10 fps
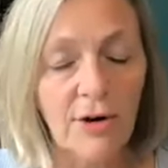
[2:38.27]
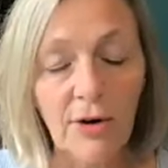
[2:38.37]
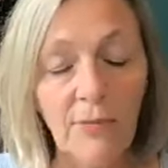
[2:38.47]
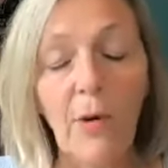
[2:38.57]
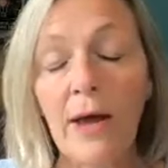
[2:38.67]

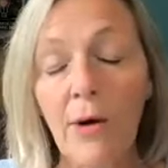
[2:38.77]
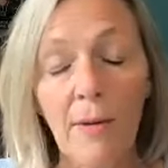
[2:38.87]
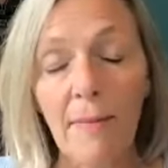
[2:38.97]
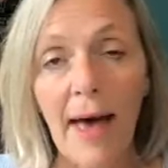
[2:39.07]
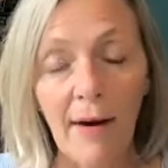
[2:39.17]
So when
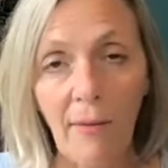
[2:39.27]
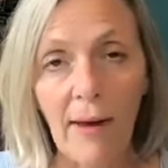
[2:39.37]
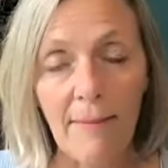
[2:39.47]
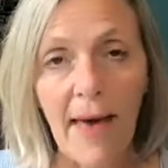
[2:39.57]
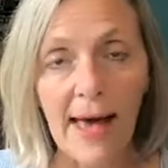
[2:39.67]
going back
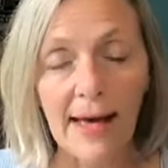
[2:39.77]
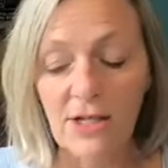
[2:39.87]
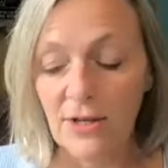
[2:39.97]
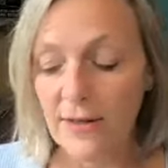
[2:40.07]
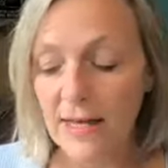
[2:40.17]
way back
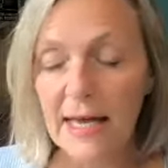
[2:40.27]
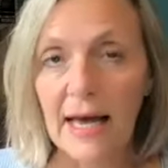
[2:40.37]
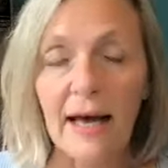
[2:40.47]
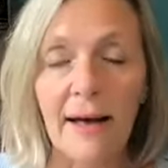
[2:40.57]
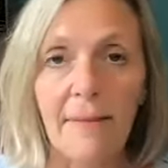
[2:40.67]
to the